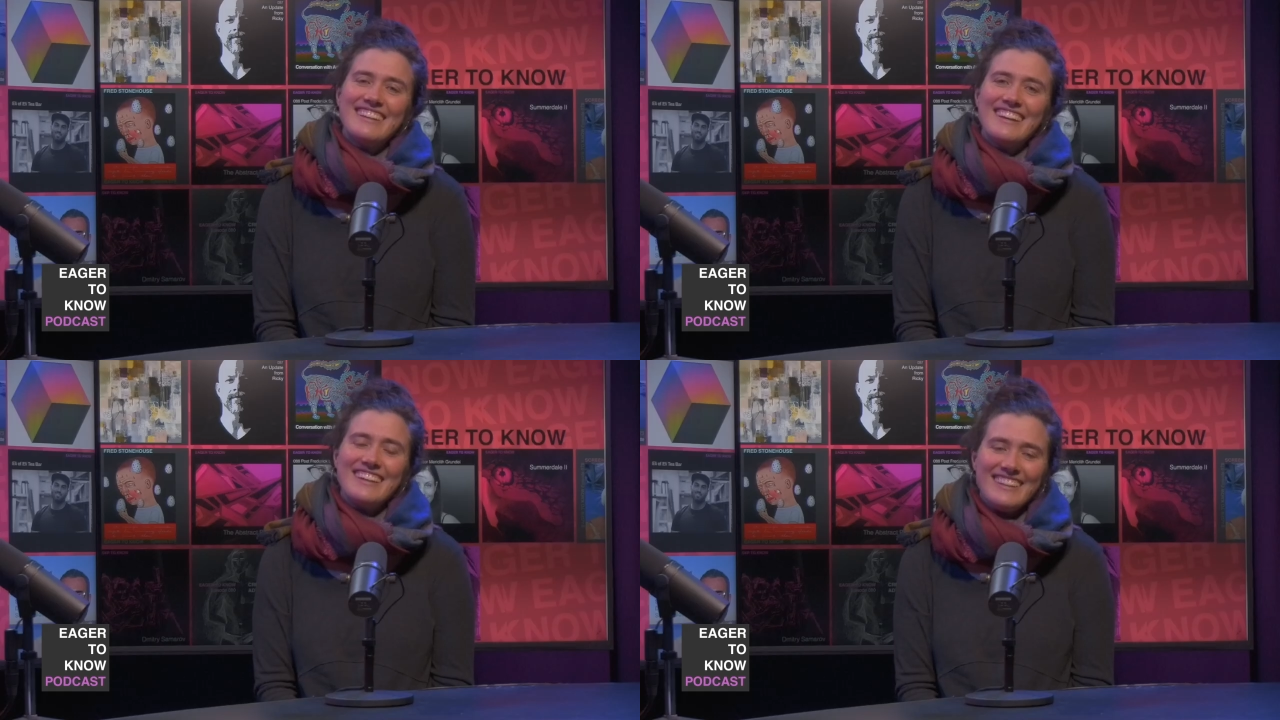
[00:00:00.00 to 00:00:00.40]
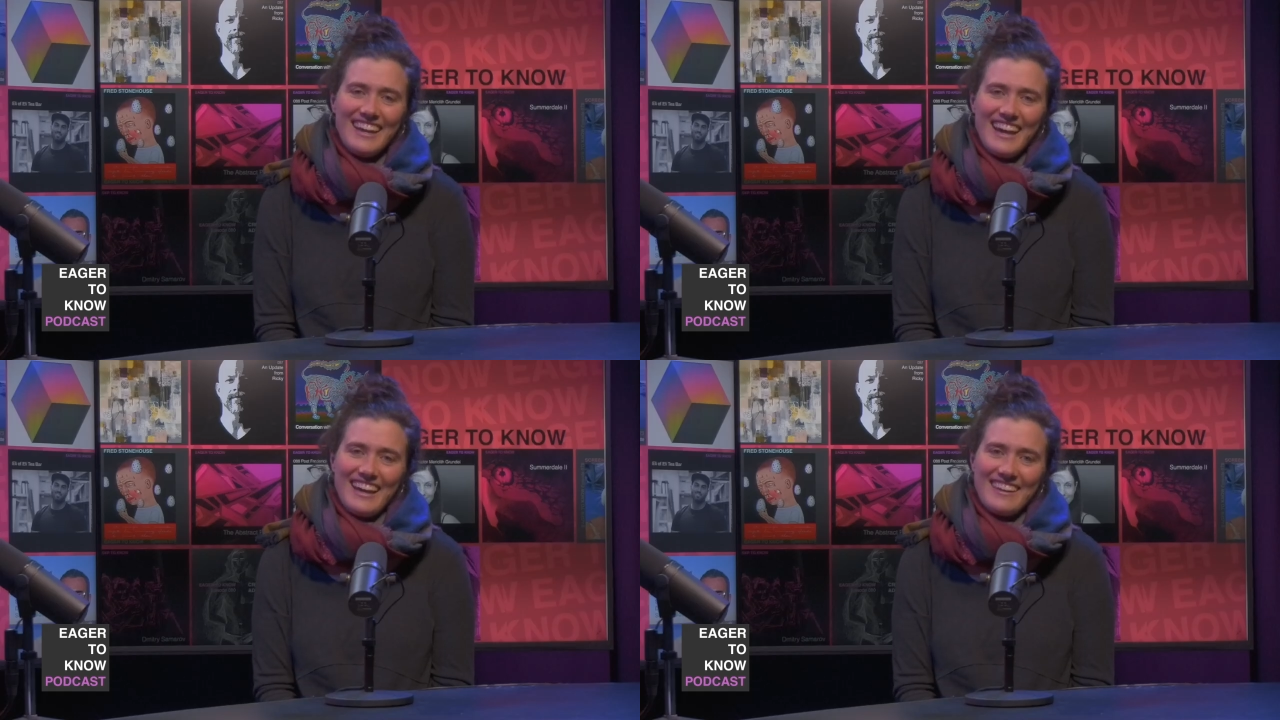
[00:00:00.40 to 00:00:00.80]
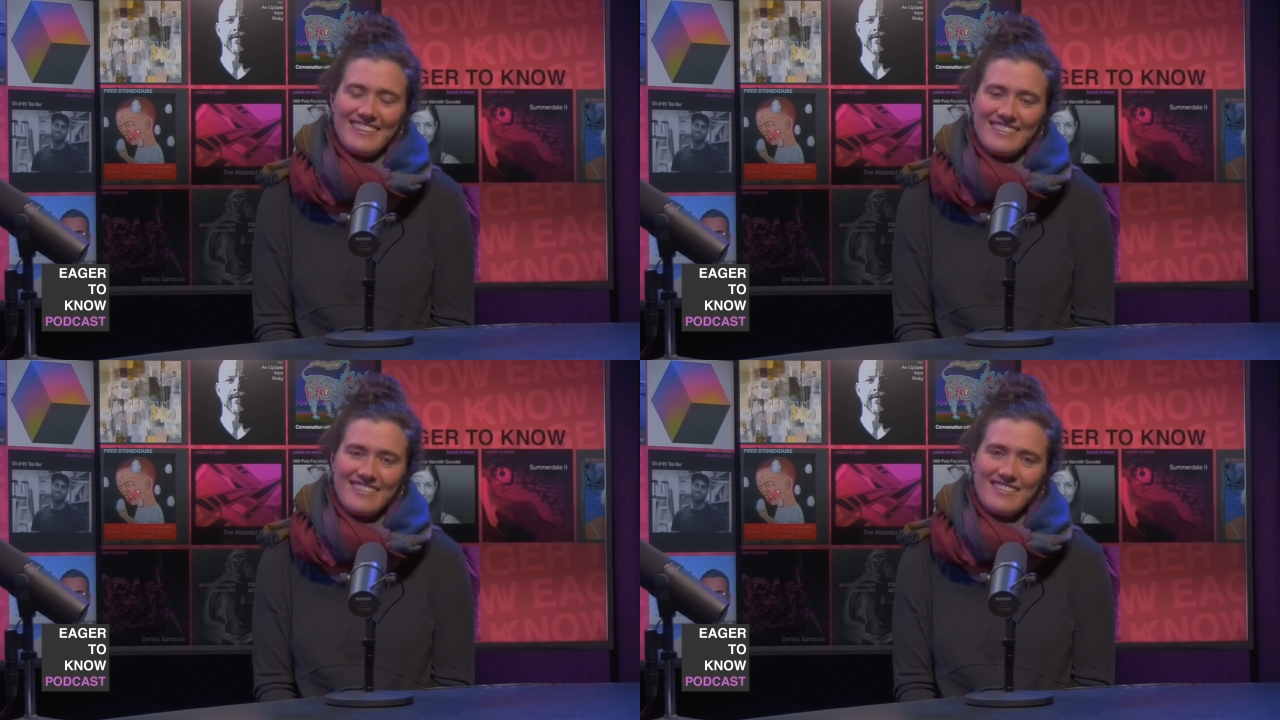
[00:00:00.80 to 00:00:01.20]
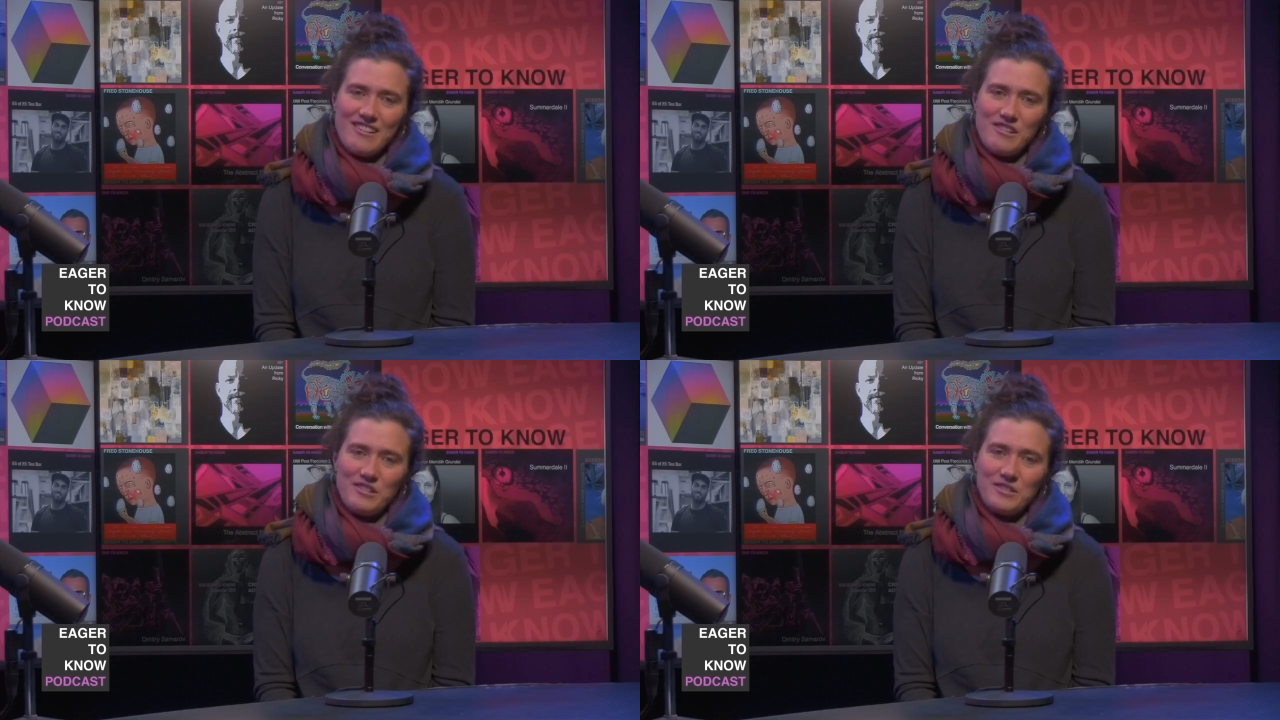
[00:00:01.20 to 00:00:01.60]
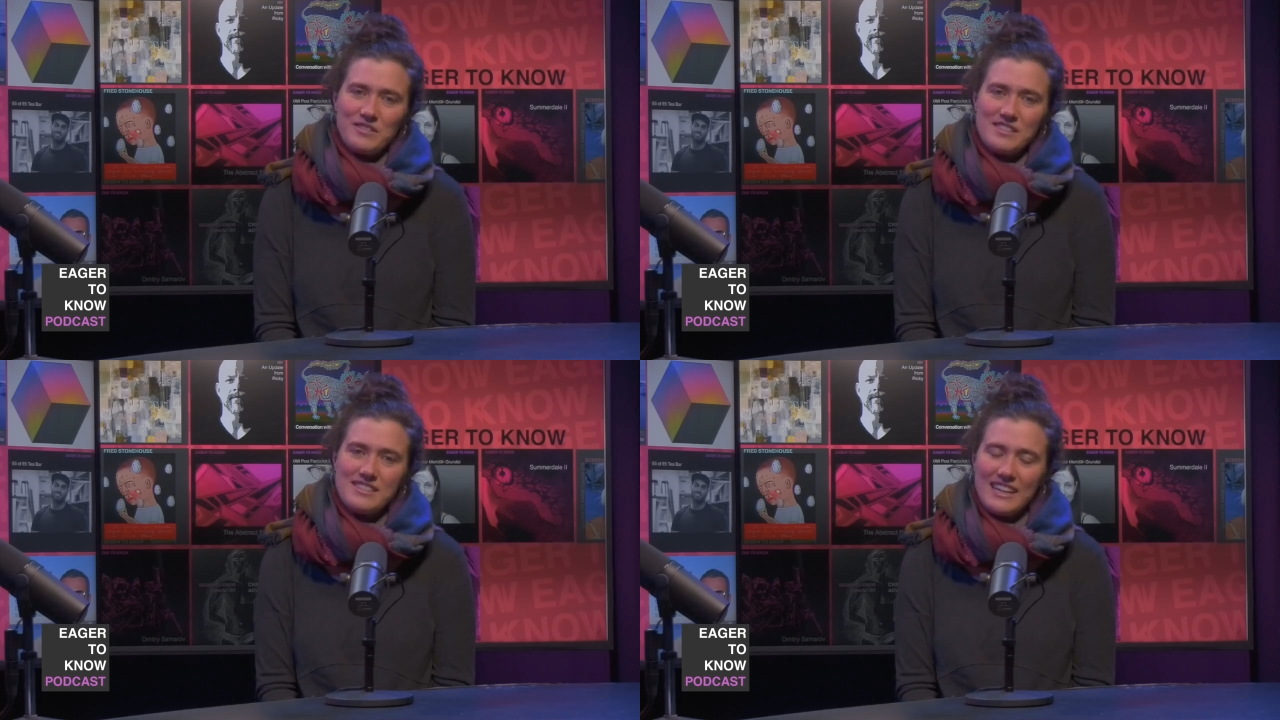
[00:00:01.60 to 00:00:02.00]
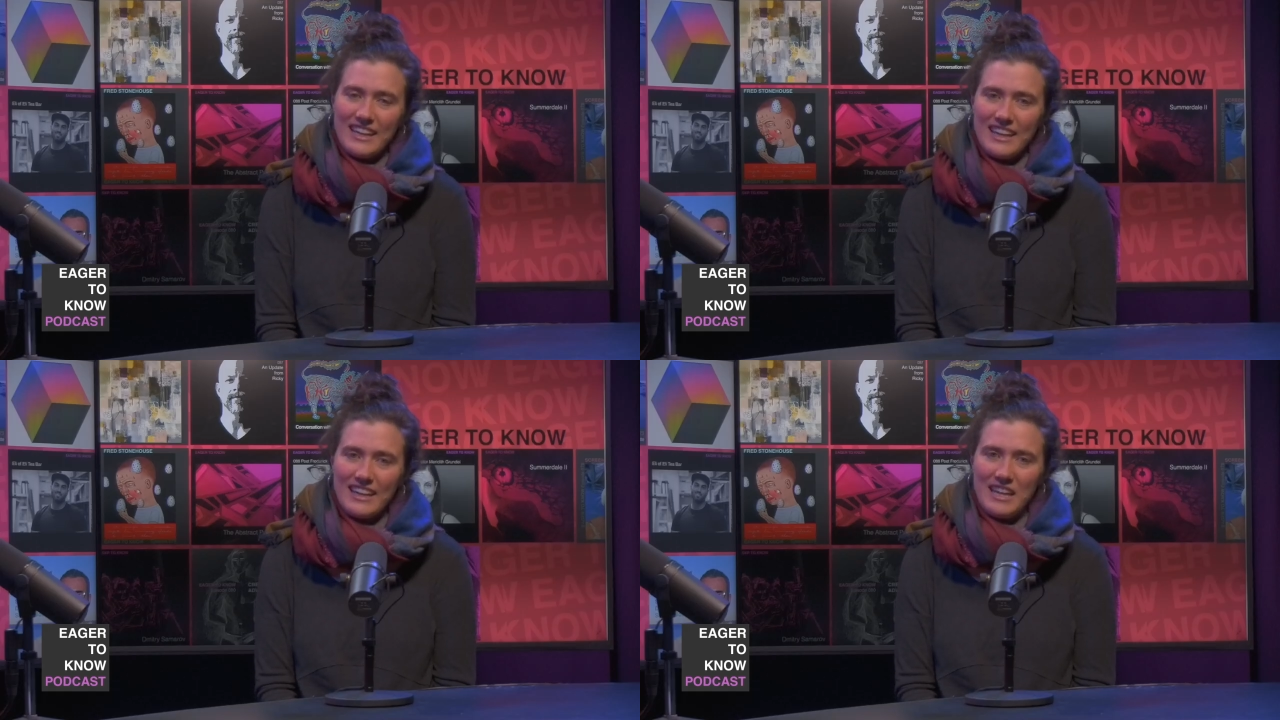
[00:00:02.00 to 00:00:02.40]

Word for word: yeah, so singing